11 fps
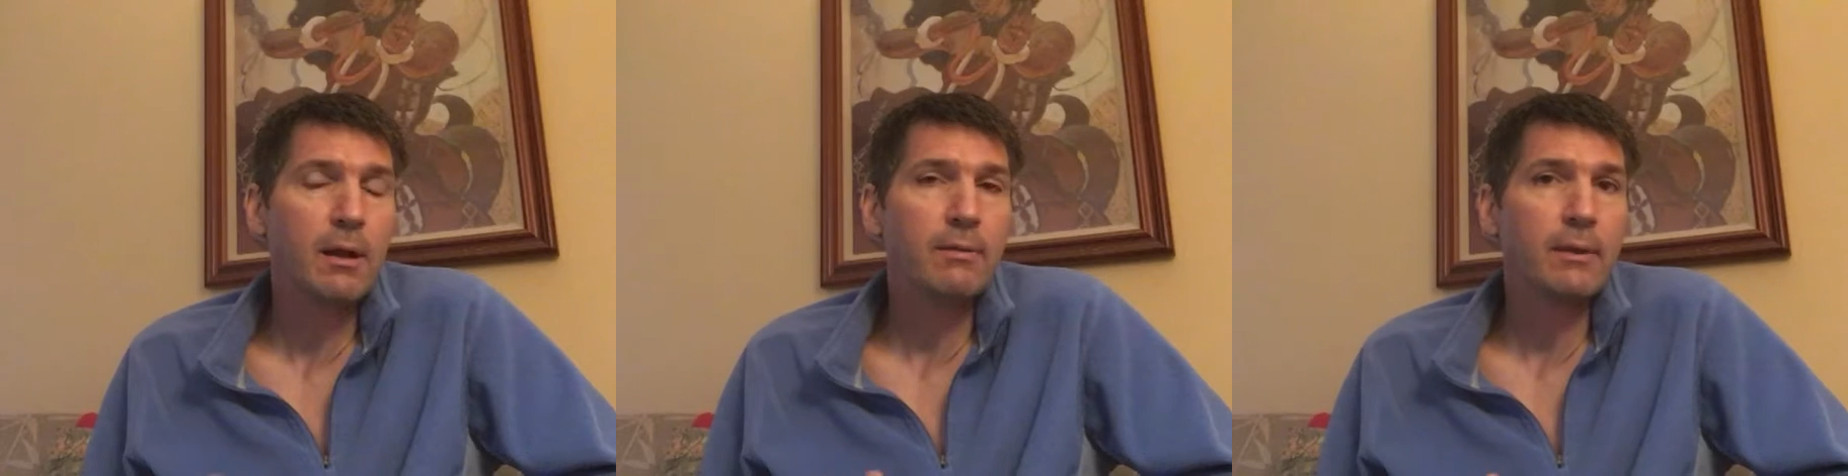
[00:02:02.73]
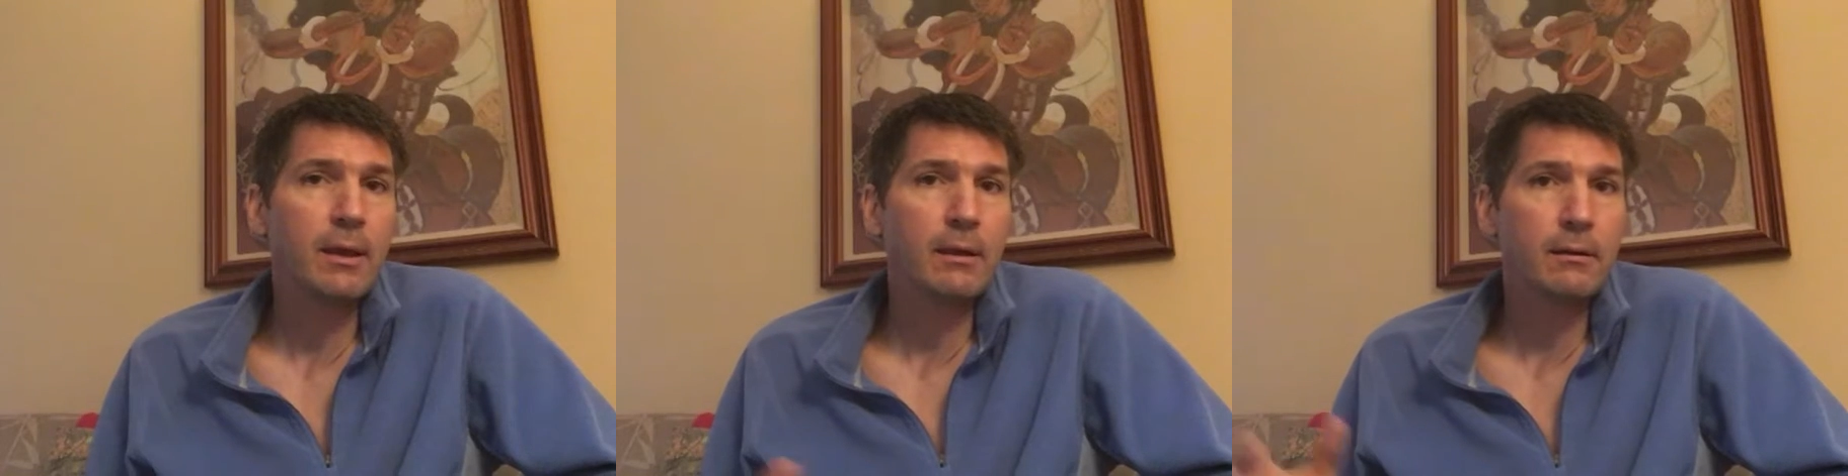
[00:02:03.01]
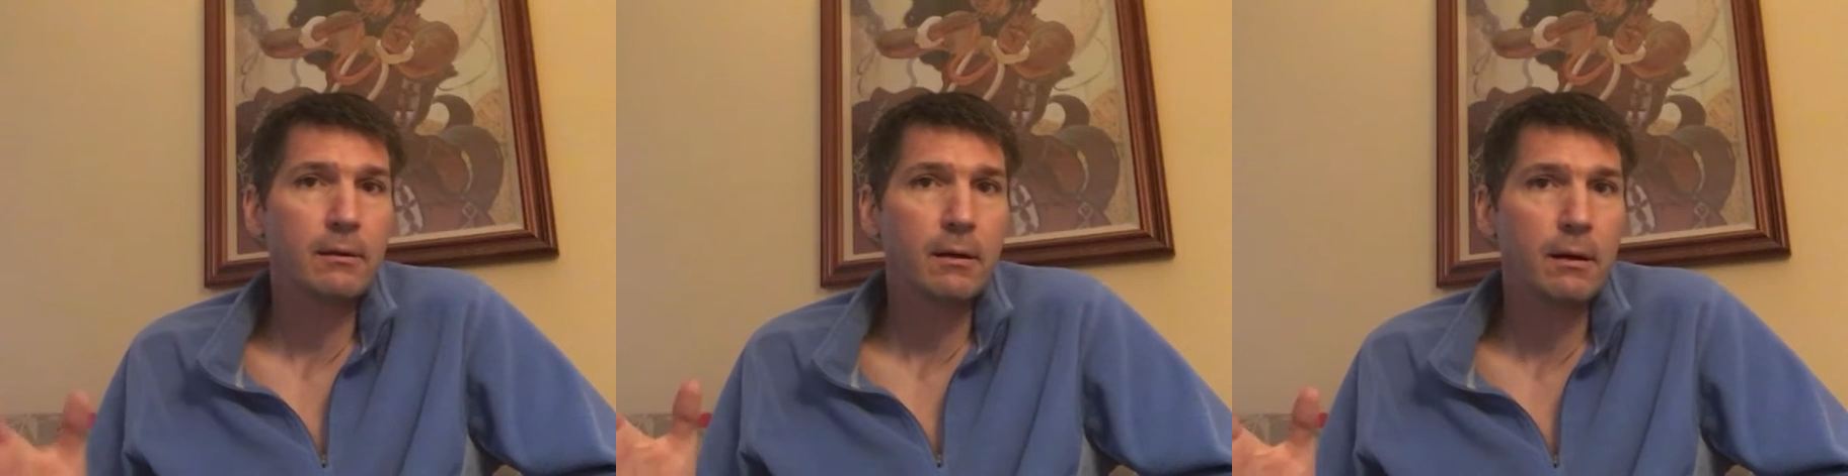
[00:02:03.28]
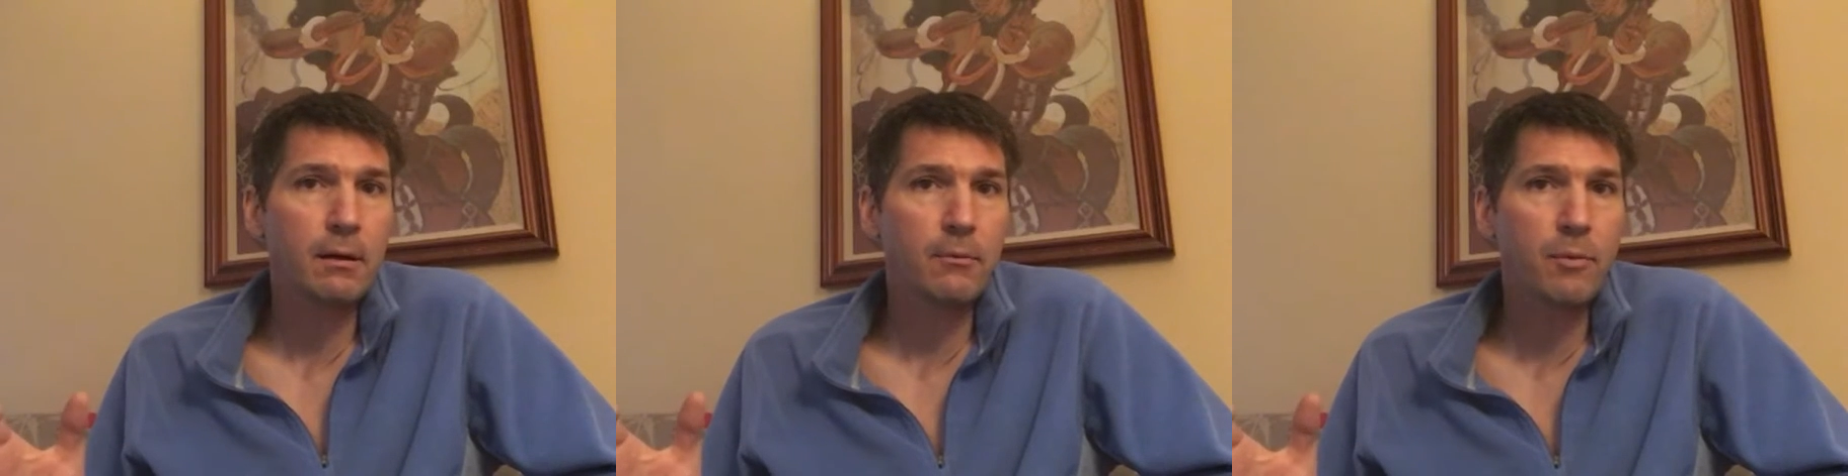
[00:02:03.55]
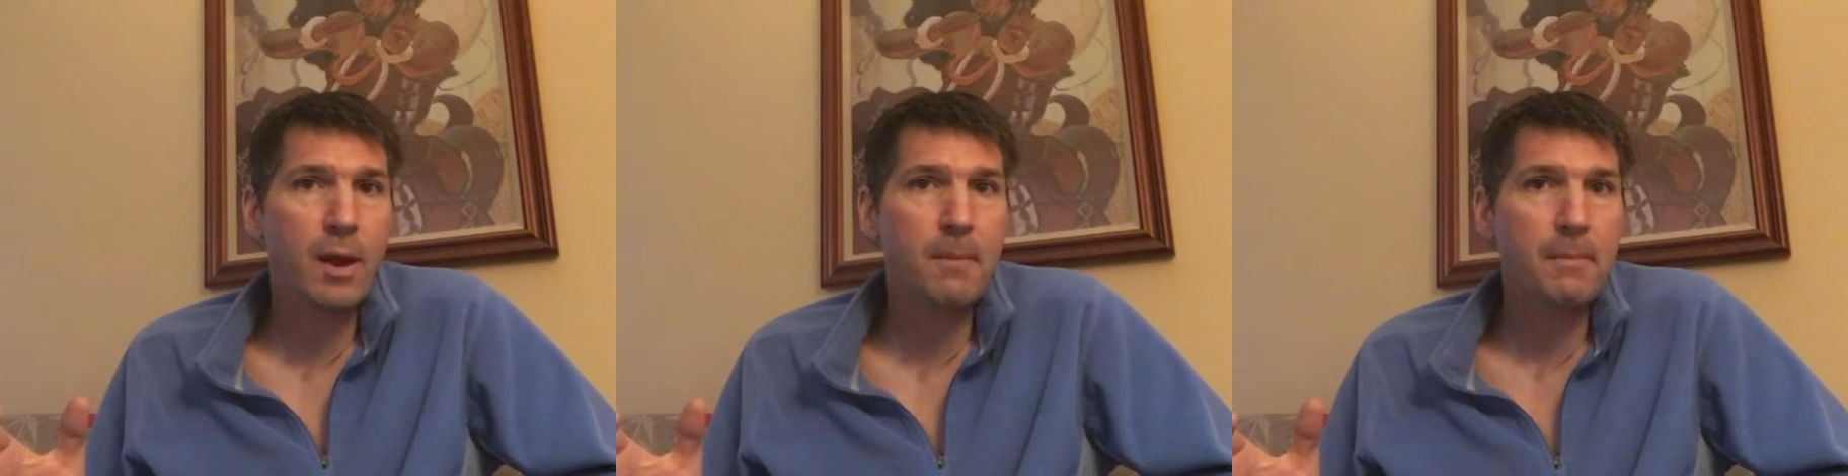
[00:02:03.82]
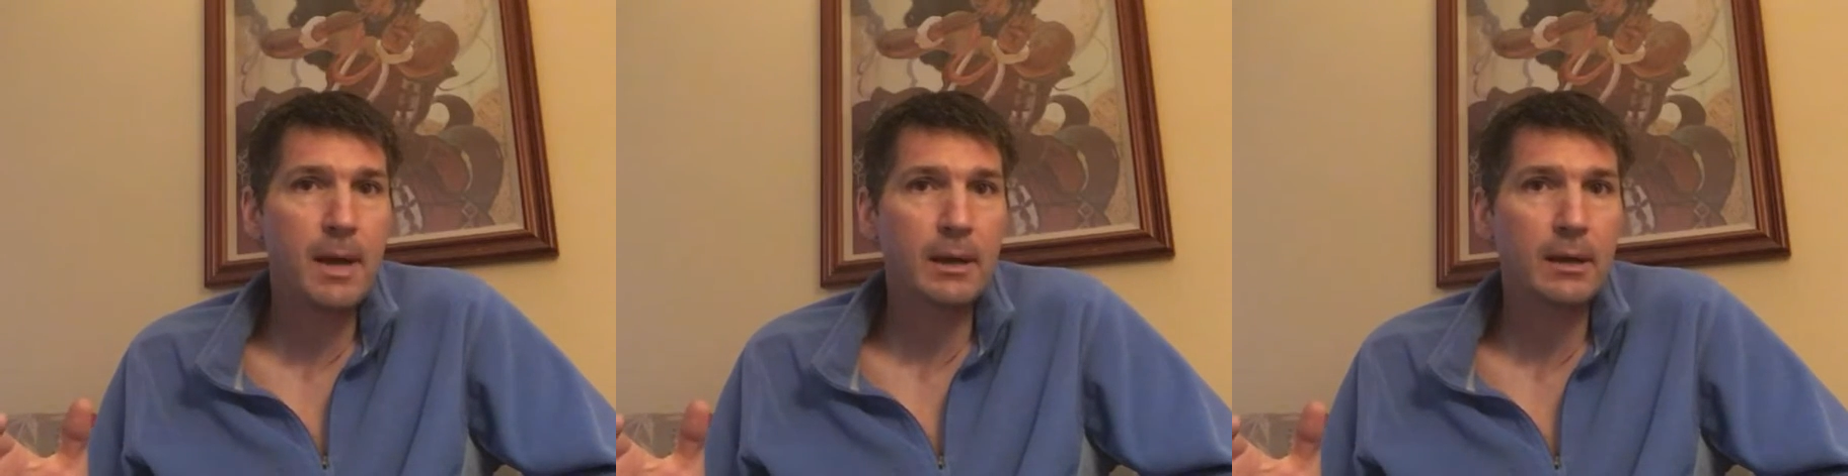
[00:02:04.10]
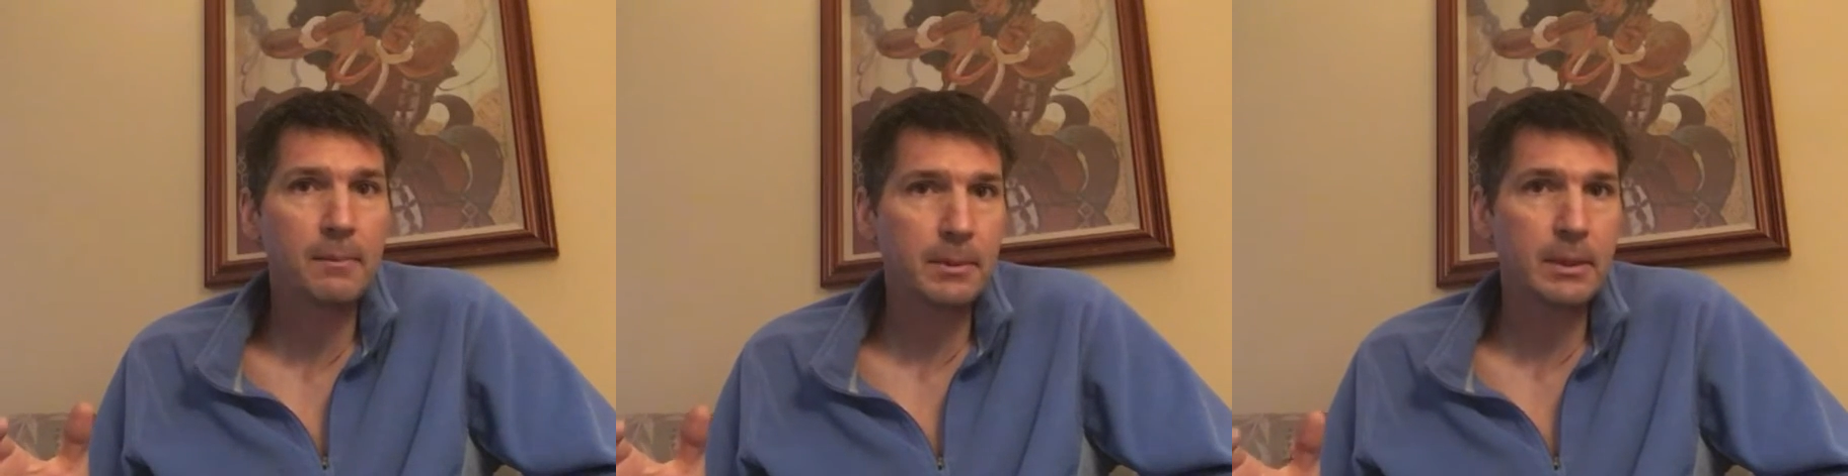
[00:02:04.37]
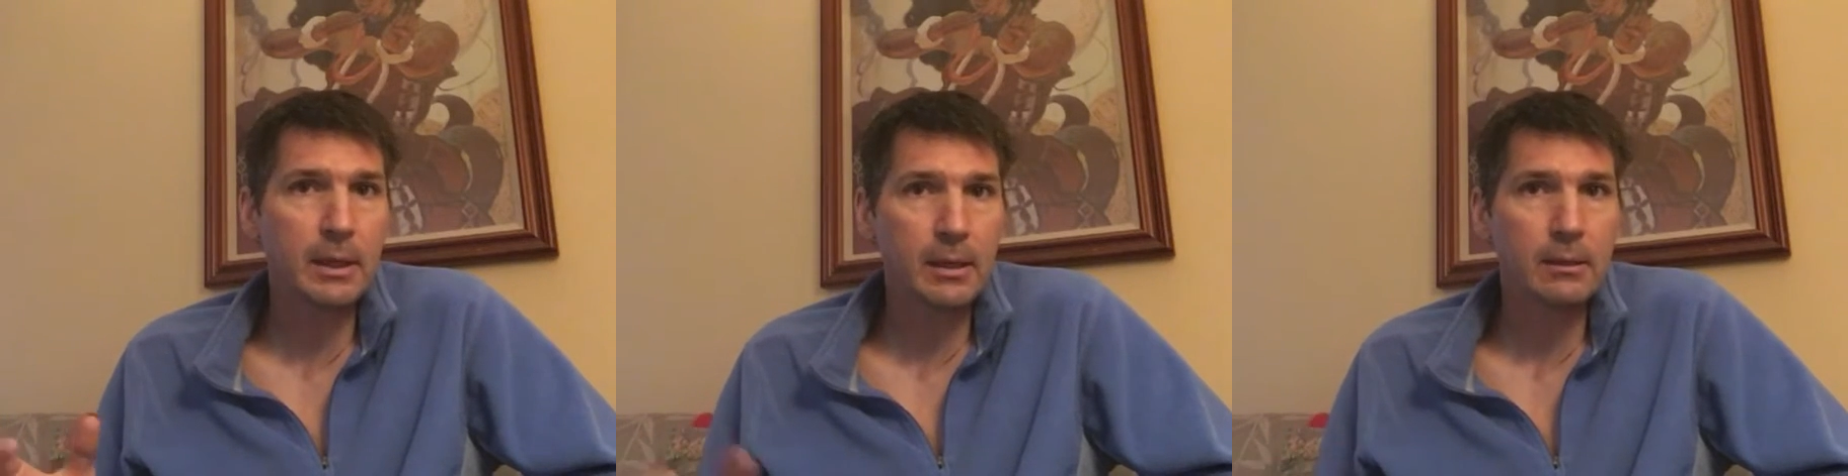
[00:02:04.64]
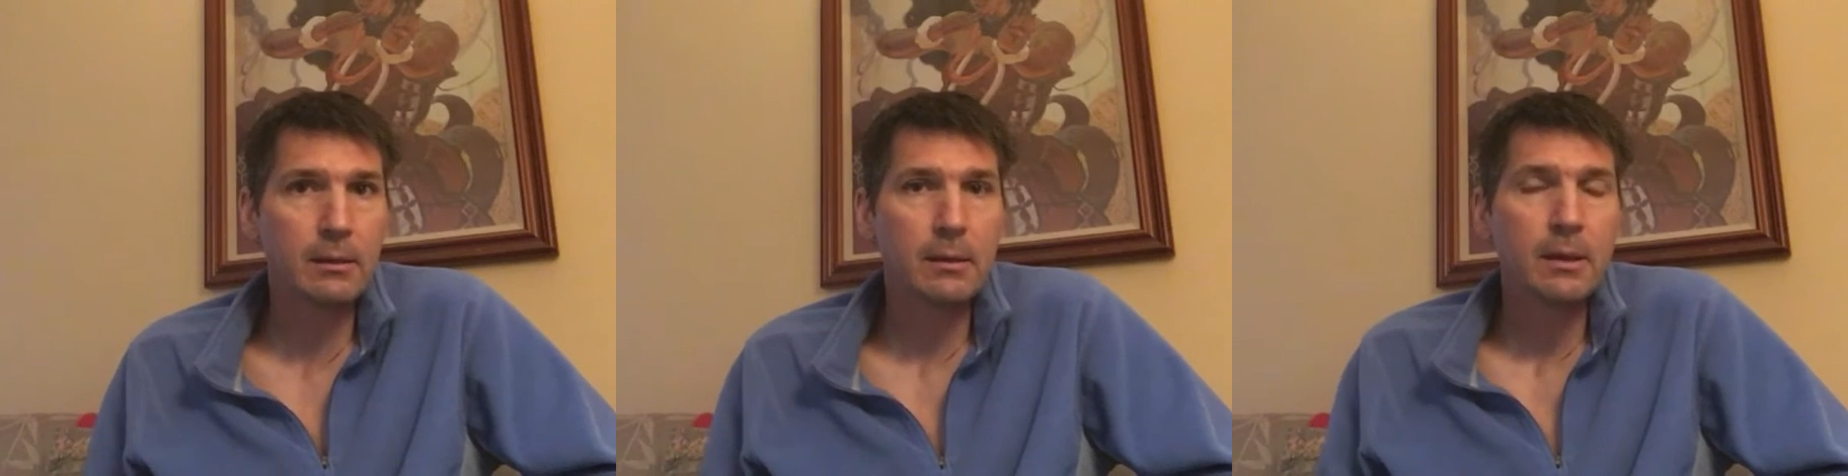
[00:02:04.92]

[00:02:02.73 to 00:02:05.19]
then ramp back up again